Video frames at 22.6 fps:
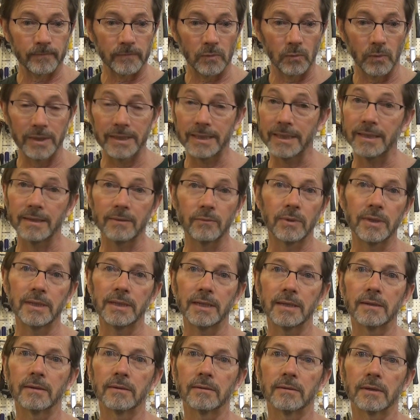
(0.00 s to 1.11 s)
we
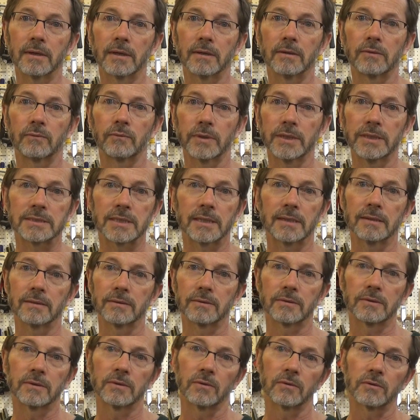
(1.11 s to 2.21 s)
need a
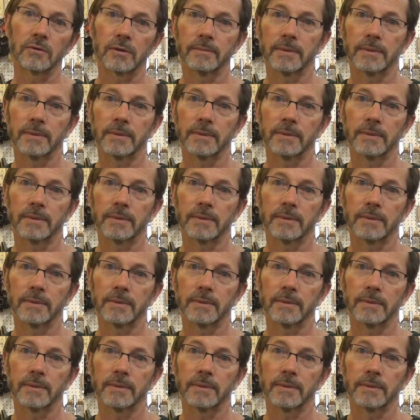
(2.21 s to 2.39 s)
retailer or